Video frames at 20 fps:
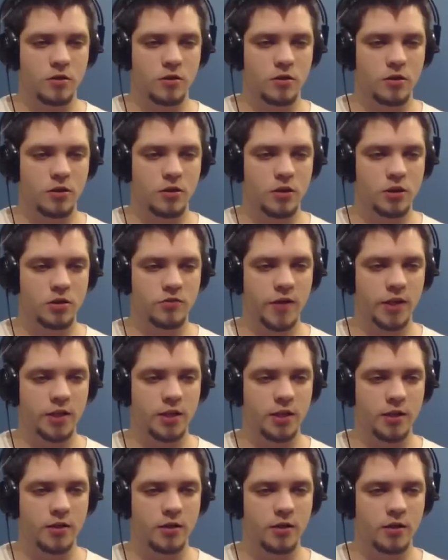He's ready,
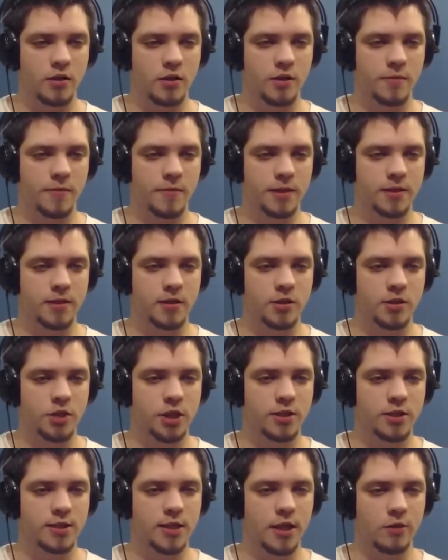but check
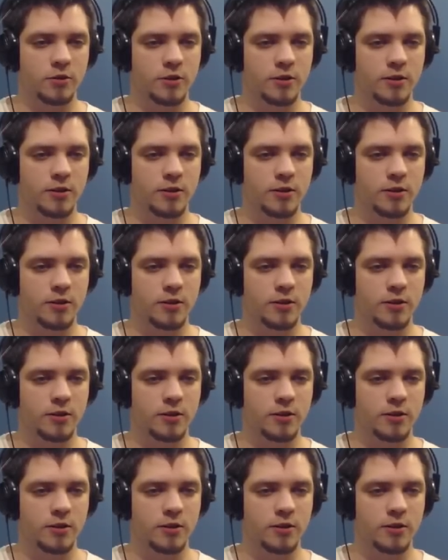this out.